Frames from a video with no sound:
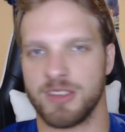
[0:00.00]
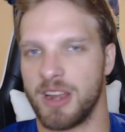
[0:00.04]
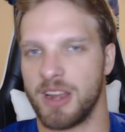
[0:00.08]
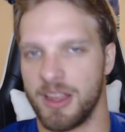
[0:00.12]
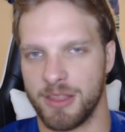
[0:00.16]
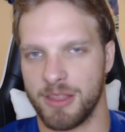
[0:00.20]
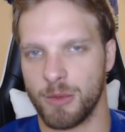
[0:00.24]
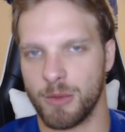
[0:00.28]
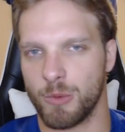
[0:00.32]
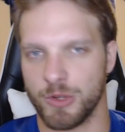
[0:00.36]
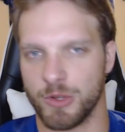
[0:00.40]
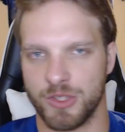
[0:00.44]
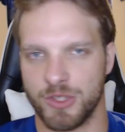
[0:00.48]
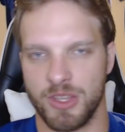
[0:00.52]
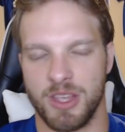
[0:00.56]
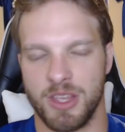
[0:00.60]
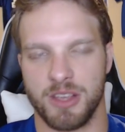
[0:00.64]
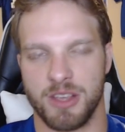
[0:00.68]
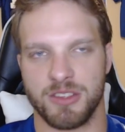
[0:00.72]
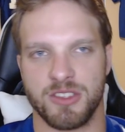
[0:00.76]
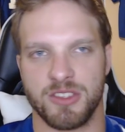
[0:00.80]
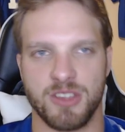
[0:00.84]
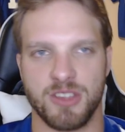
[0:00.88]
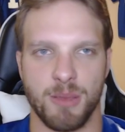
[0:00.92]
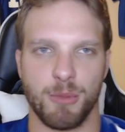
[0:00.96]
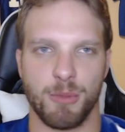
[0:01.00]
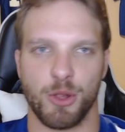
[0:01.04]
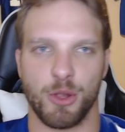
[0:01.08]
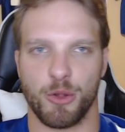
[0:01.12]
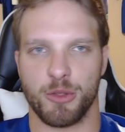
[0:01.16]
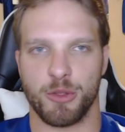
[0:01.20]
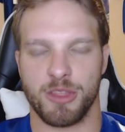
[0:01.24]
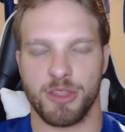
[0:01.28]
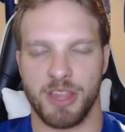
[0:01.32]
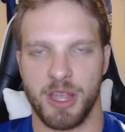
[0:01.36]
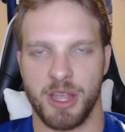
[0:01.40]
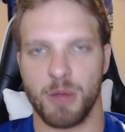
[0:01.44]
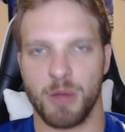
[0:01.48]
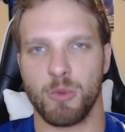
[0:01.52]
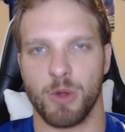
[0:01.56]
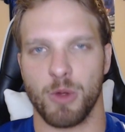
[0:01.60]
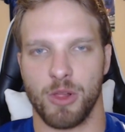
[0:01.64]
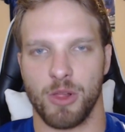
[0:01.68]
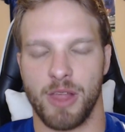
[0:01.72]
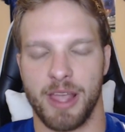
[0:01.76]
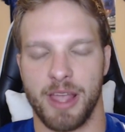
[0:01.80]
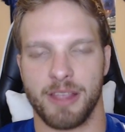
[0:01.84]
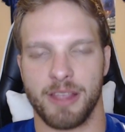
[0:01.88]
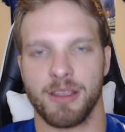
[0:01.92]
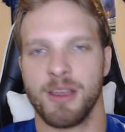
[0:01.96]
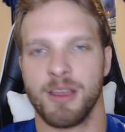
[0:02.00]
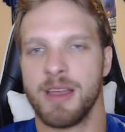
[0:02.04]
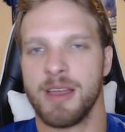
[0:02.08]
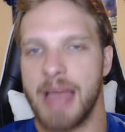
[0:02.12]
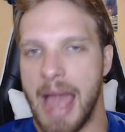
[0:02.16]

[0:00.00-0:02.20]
And I think we're seeing a similar thing where like